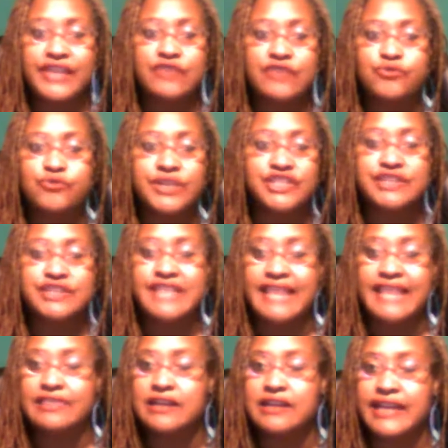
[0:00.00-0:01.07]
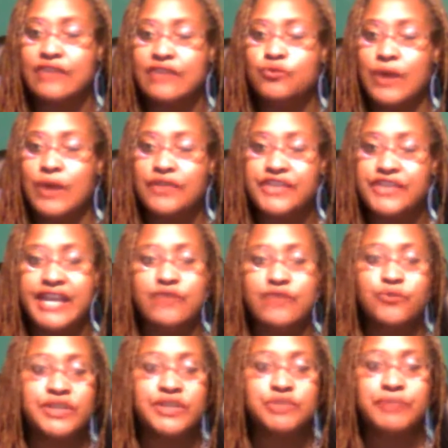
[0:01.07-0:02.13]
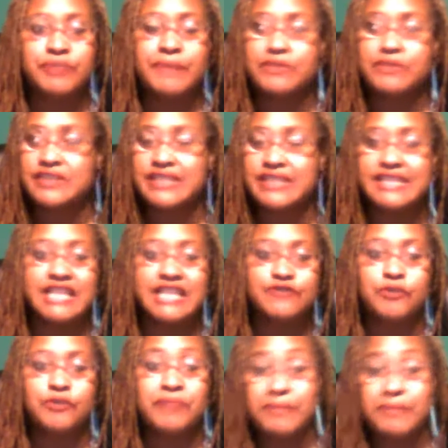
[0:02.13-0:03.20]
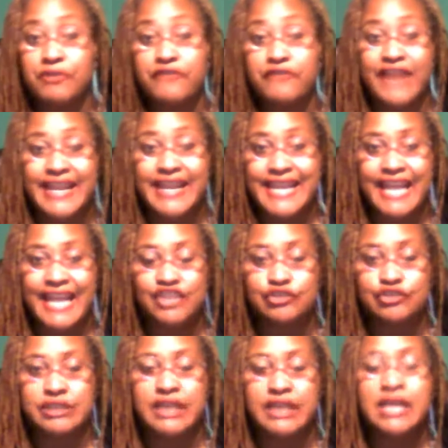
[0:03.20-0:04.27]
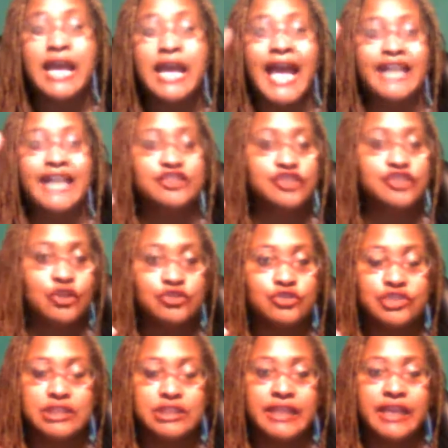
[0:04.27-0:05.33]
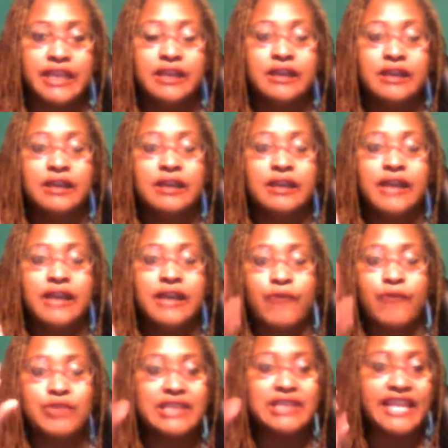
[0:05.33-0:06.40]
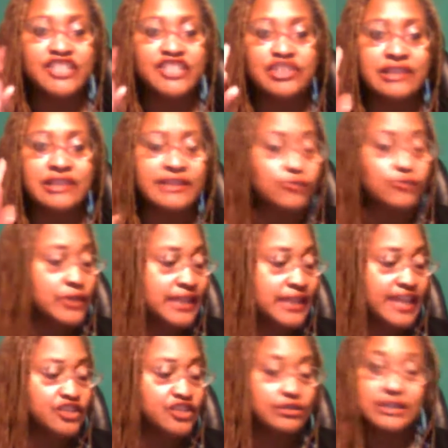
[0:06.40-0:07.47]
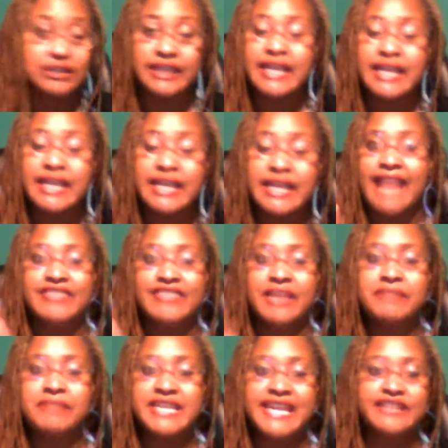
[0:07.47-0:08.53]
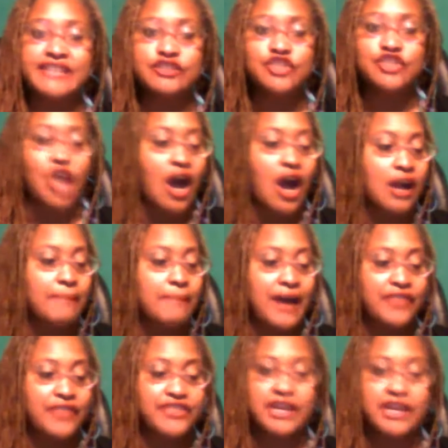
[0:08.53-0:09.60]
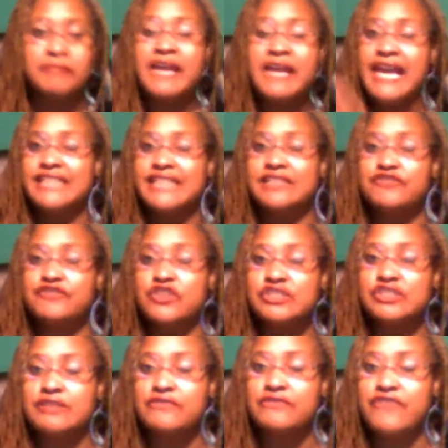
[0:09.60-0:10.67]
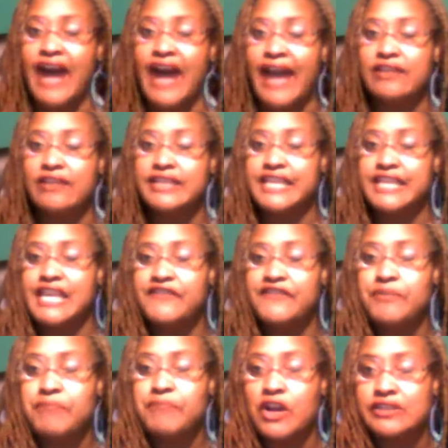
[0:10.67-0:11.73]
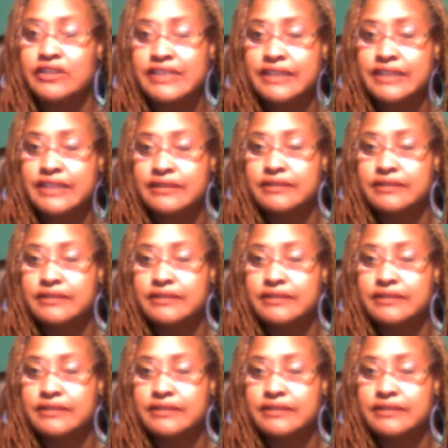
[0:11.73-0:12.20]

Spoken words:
and riches and look at wealthy and rich people, successful people financially and socially and relationally, and then begin to talk about them as if they're some violent, even person.